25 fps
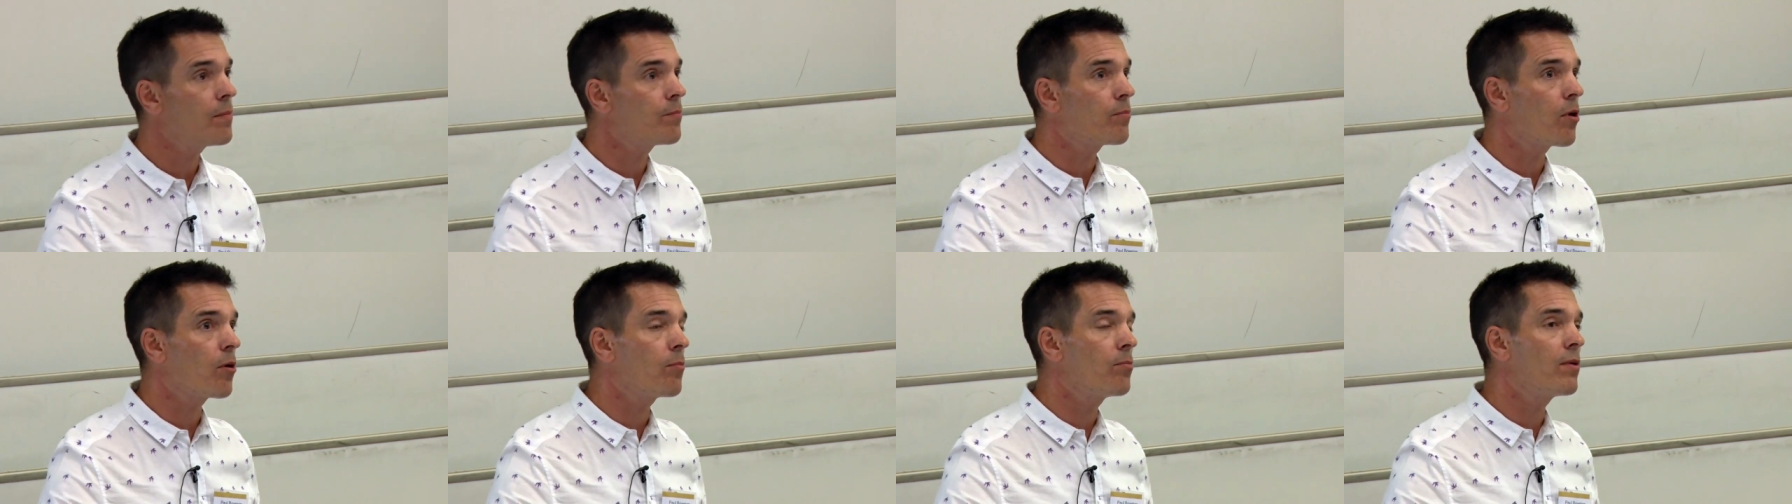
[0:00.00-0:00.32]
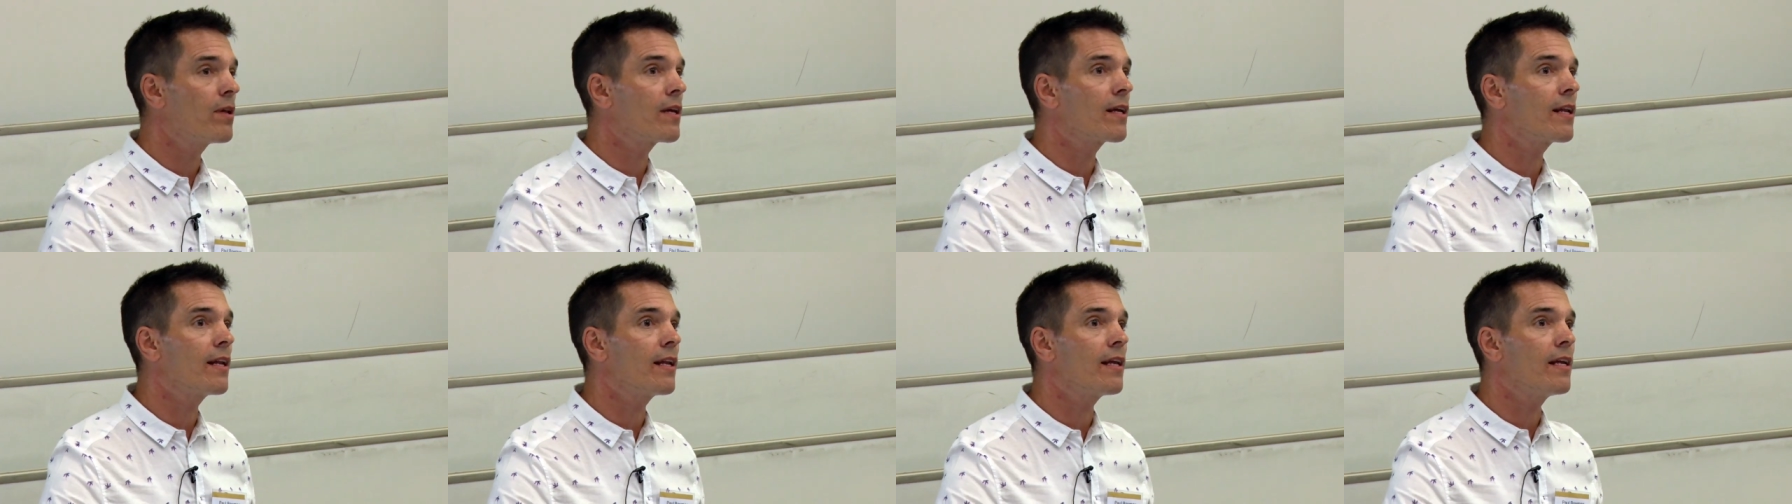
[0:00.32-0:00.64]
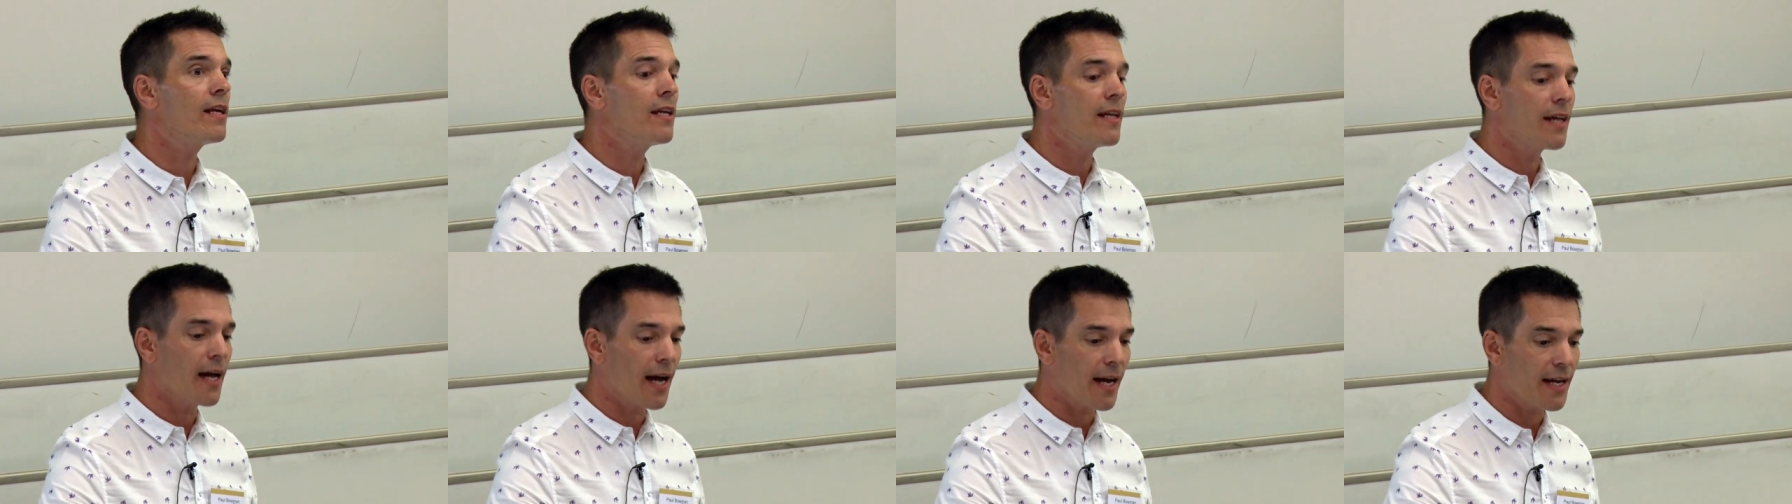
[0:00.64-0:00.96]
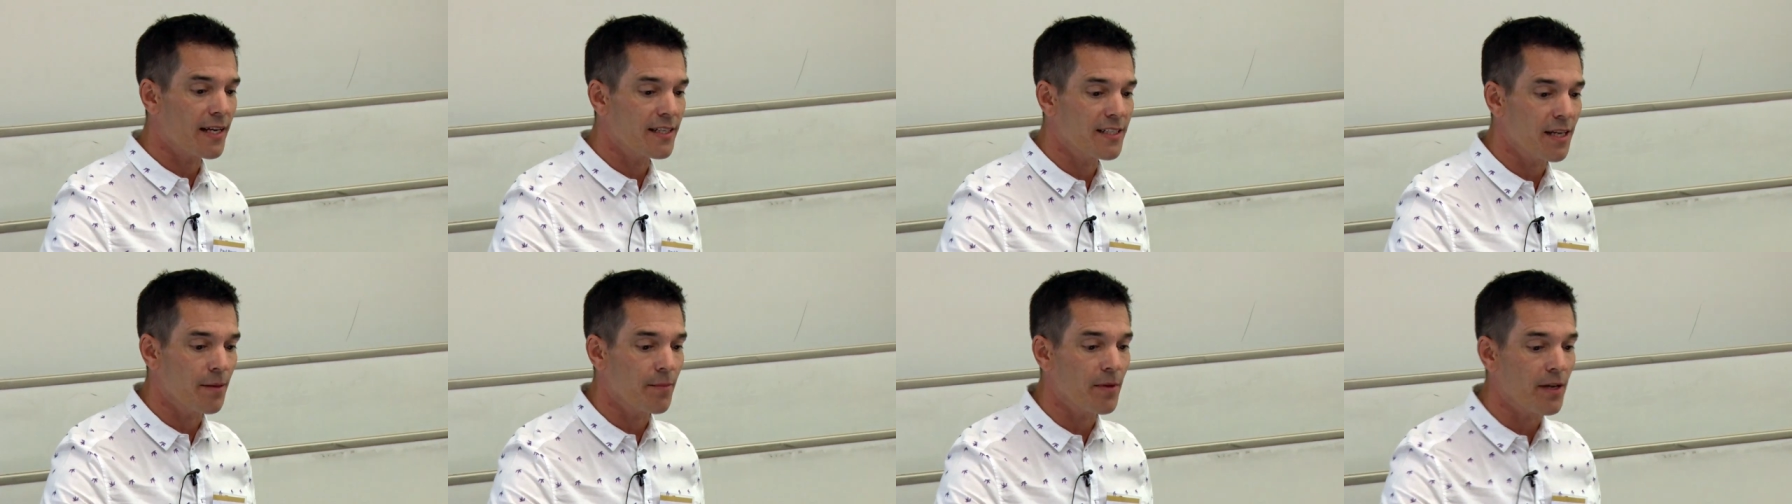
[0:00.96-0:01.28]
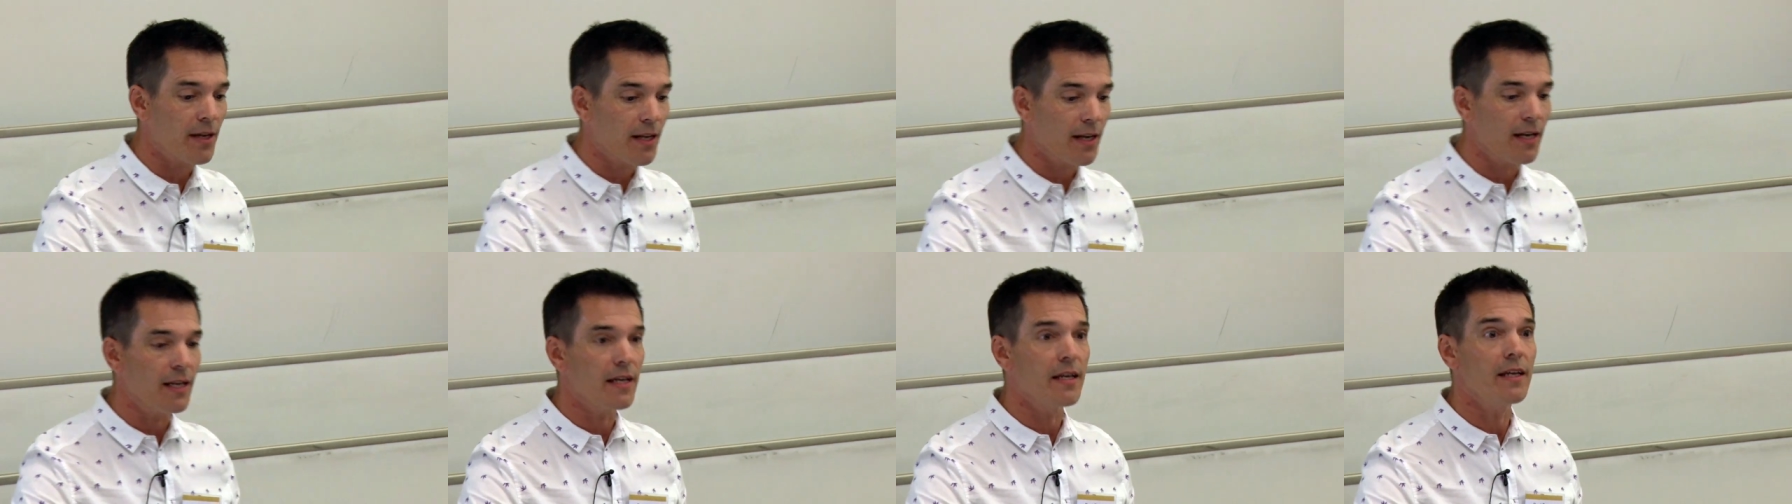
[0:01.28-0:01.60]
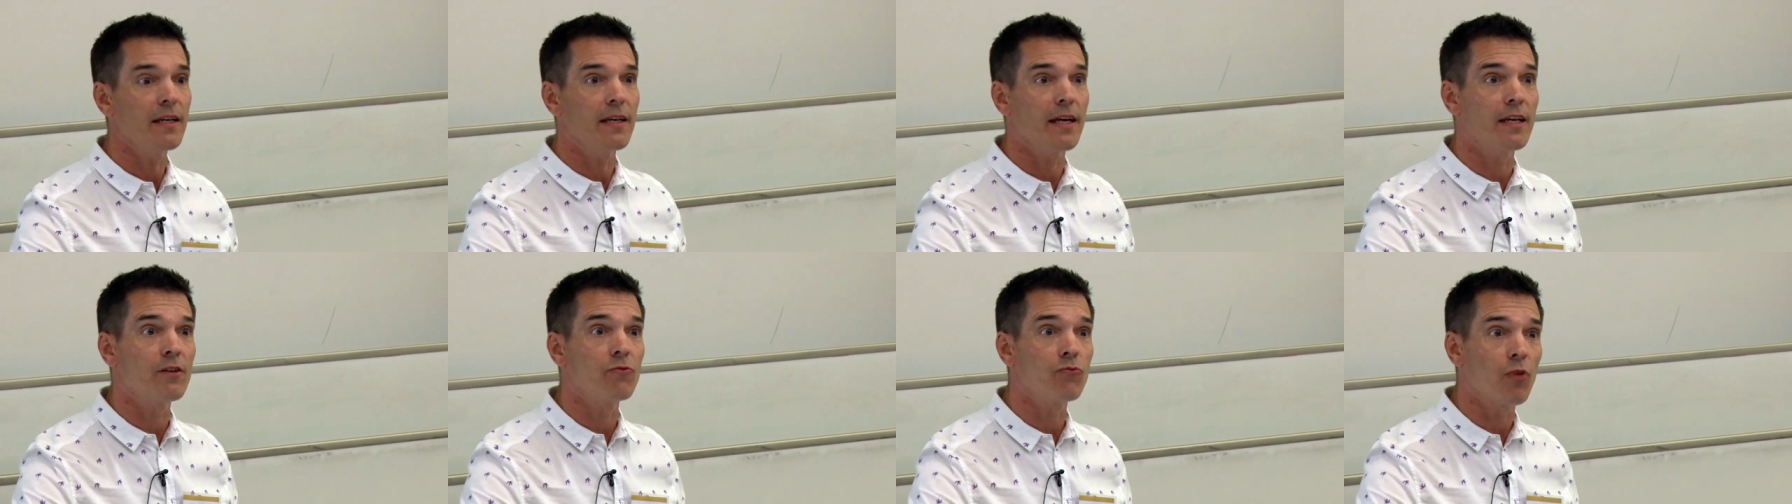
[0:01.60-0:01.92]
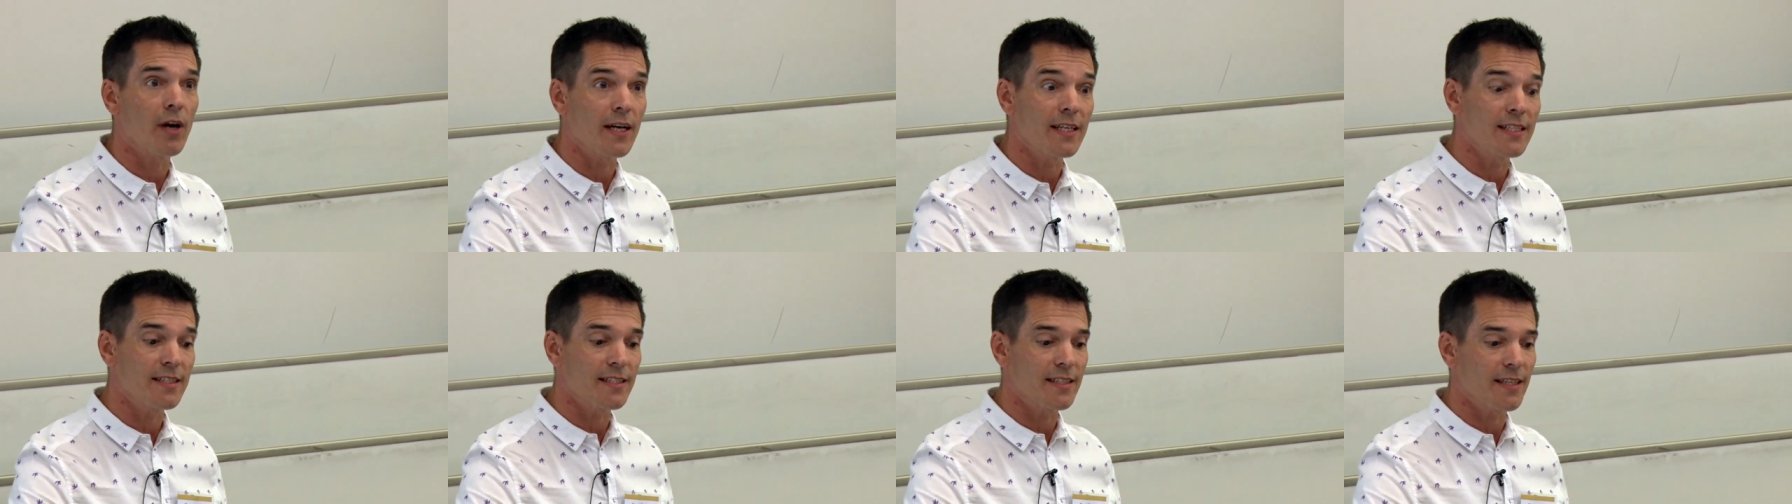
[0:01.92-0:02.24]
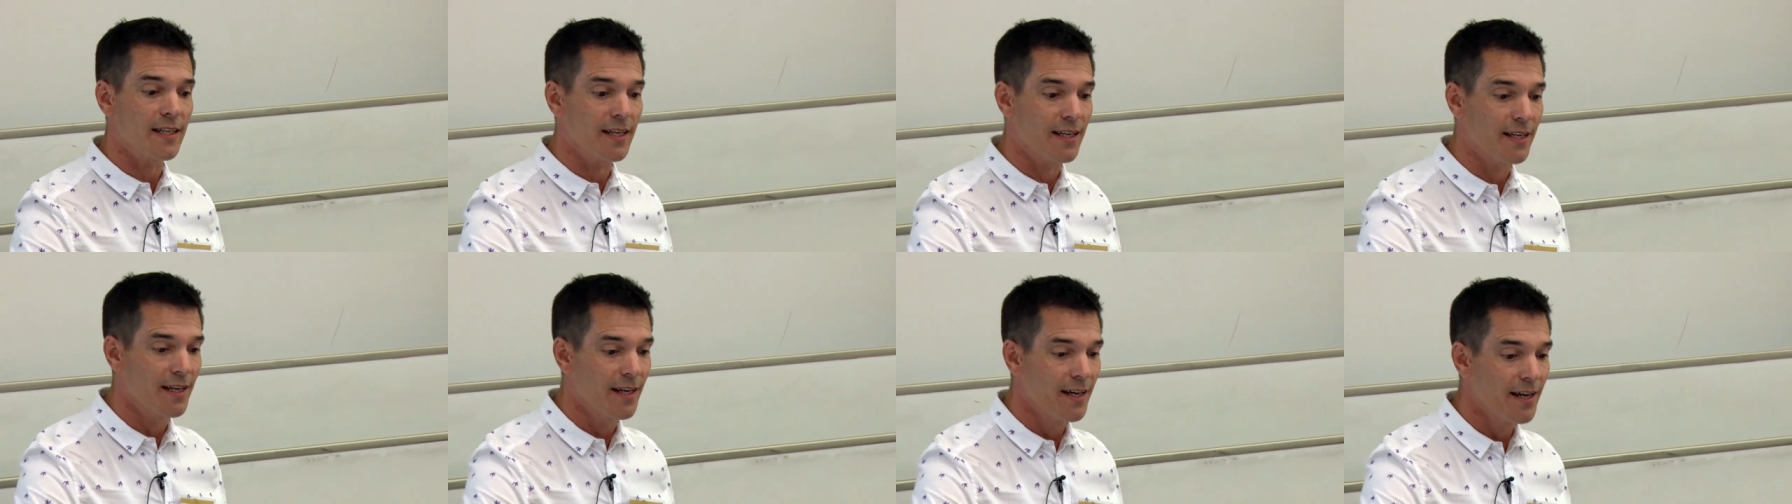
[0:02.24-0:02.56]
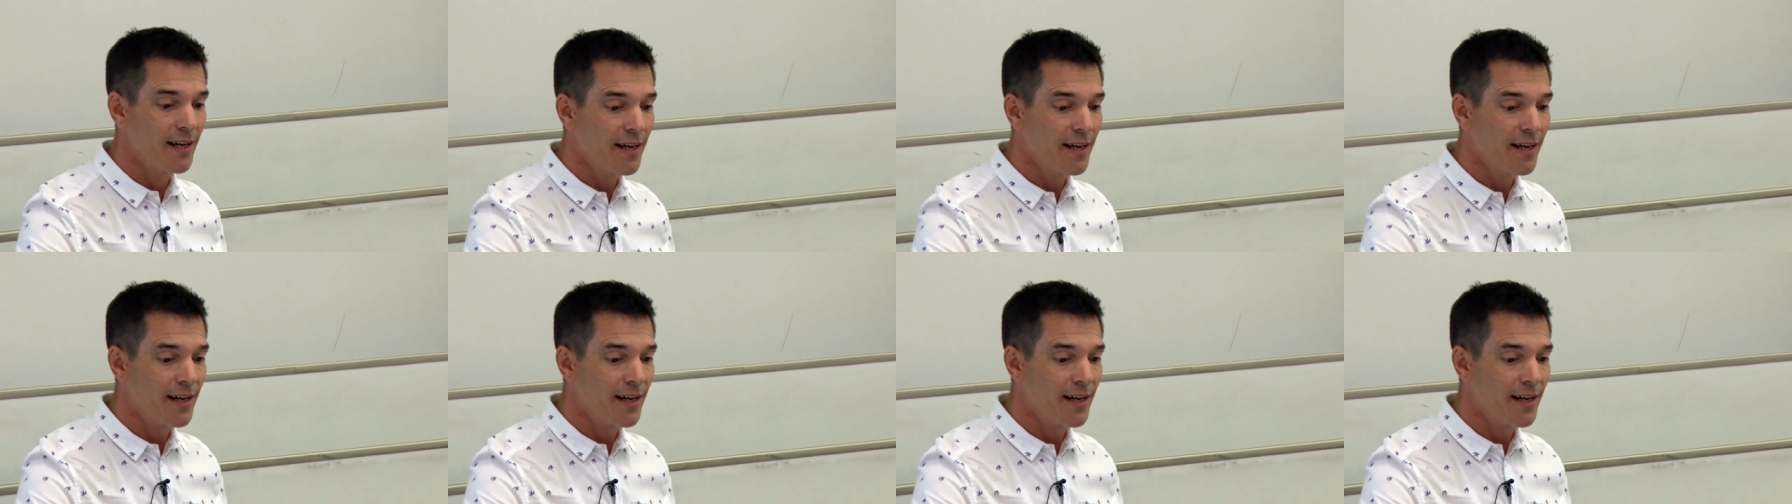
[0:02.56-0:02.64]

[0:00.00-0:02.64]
publicly, academically, in writing,